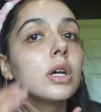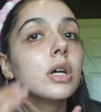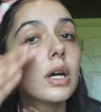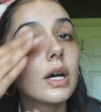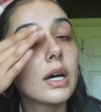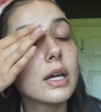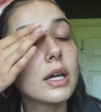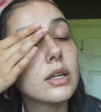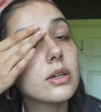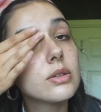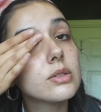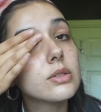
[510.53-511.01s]
And
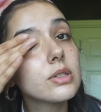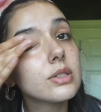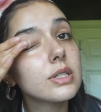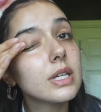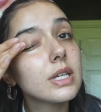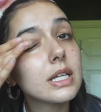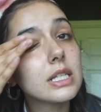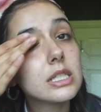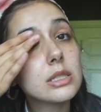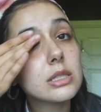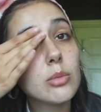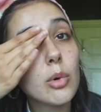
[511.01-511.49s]
I also take
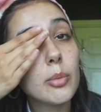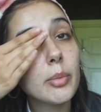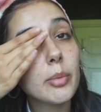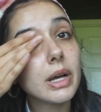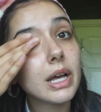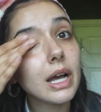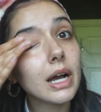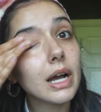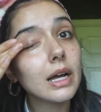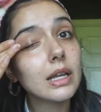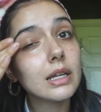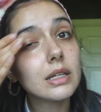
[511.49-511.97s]
some on my
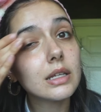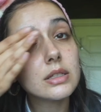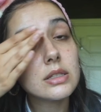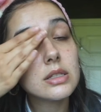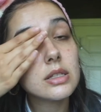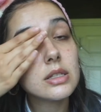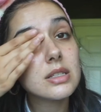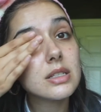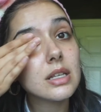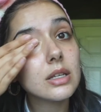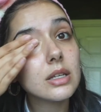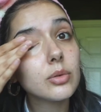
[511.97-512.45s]
eyelids
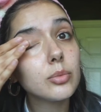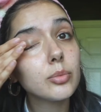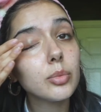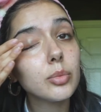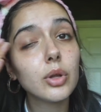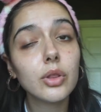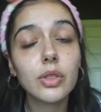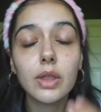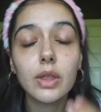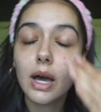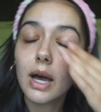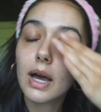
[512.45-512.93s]
because I don't put
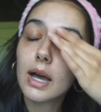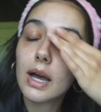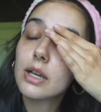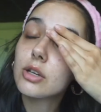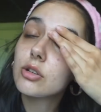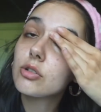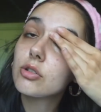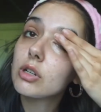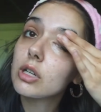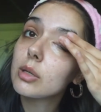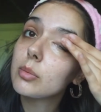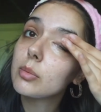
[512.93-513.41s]
that eye
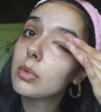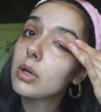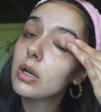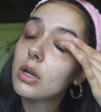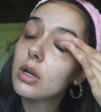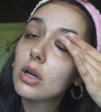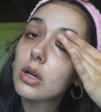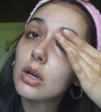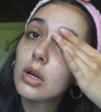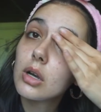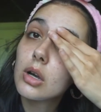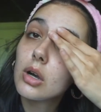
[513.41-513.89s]
cream
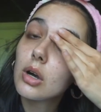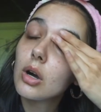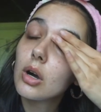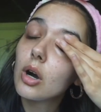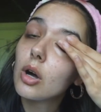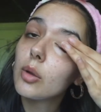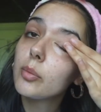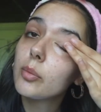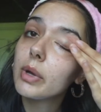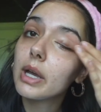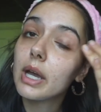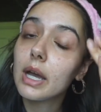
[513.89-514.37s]
on
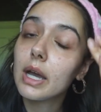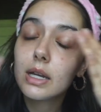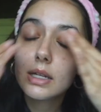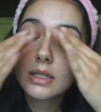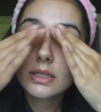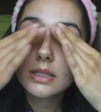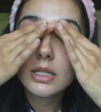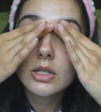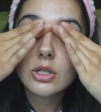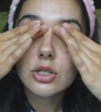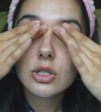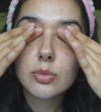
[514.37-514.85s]
my eyelids, I
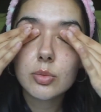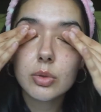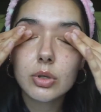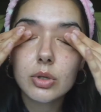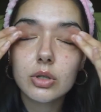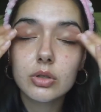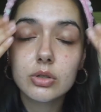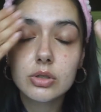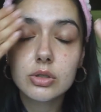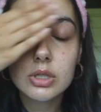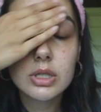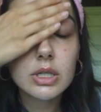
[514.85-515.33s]
just put it
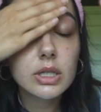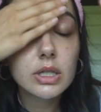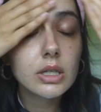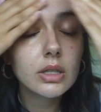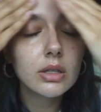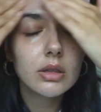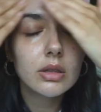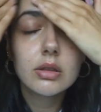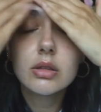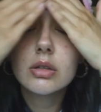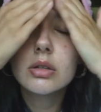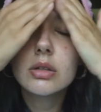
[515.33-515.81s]
underneath.